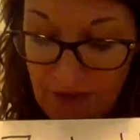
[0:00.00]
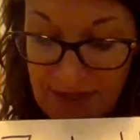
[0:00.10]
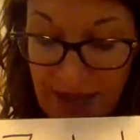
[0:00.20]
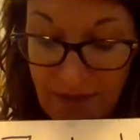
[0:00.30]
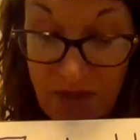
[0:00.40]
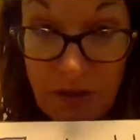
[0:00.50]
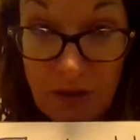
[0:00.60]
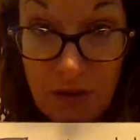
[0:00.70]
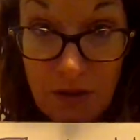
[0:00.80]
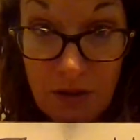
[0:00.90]
a 7?
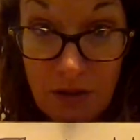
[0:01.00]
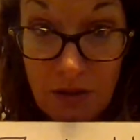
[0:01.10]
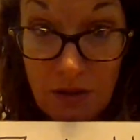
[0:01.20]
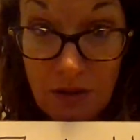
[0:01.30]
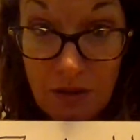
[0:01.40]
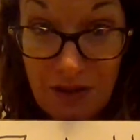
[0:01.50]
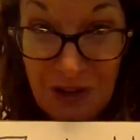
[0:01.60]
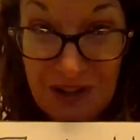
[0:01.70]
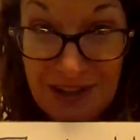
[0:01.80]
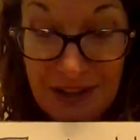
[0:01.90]

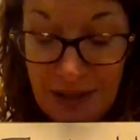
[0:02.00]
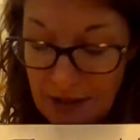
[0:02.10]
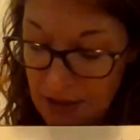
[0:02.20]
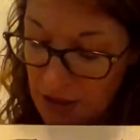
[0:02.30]
Good.